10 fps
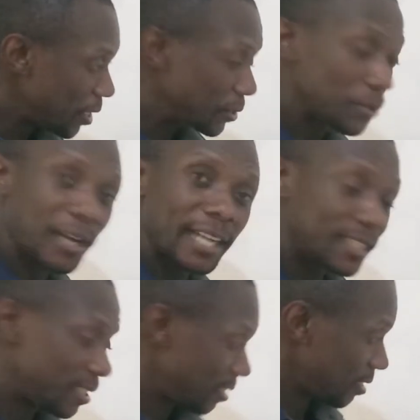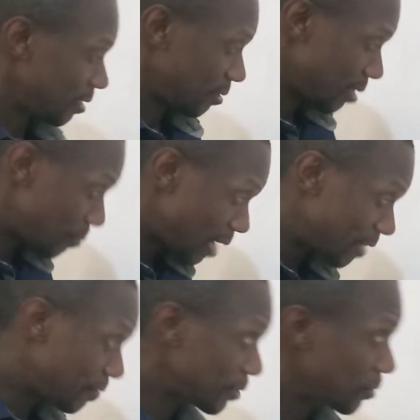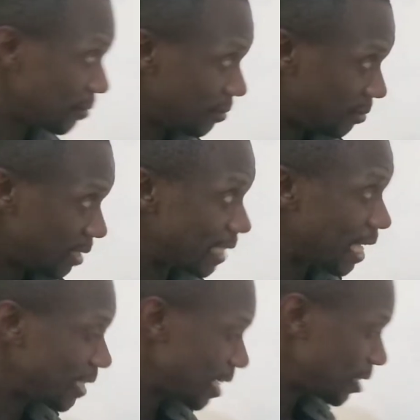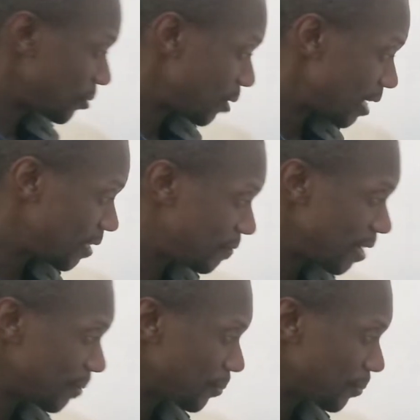to look at the blood vessels that are attached to the liver.